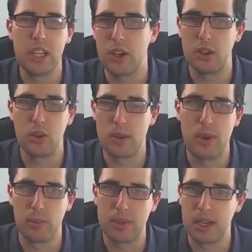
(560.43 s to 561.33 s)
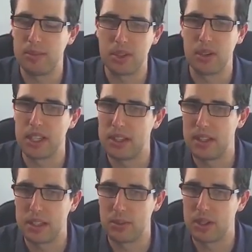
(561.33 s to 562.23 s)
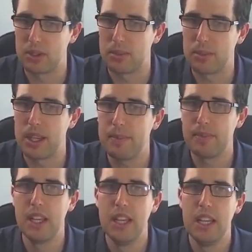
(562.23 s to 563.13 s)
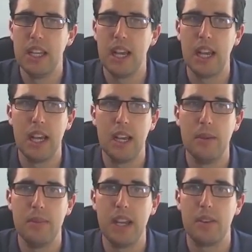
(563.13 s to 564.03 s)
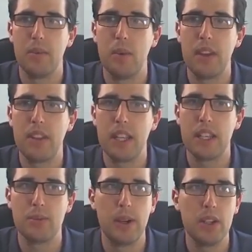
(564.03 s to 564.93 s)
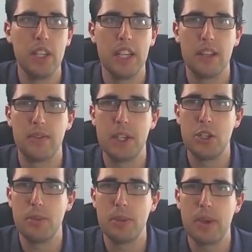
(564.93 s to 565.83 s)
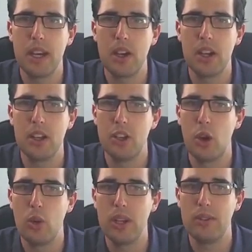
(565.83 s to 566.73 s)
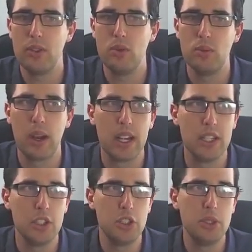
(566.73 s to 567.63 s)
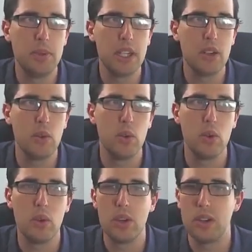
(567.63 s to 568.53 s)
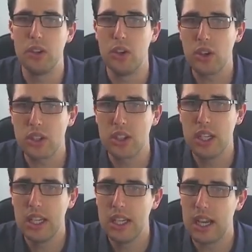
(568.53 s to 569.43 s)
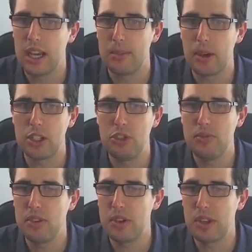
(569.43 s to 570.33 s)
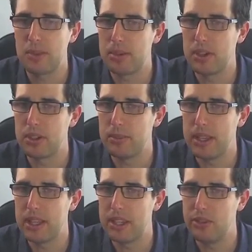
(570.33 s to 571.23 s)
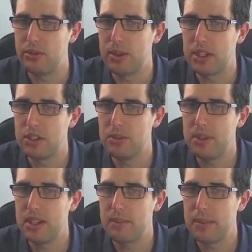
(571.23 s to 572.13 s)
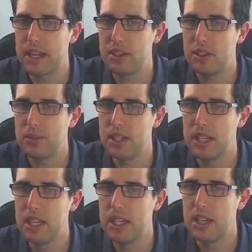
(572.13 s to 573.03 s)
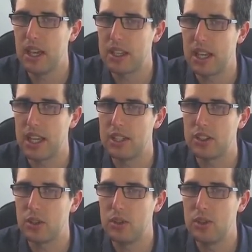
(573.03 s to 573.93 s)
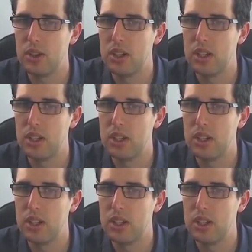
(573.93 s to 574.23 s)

Wheelio had already popped up, so that's why it's not popping up. Now, one thing as well, you need the free shipping bar. I don't know if you run shipping or not. I assume for a lot of print on demand they do run shipping, paid shipping. Okay, so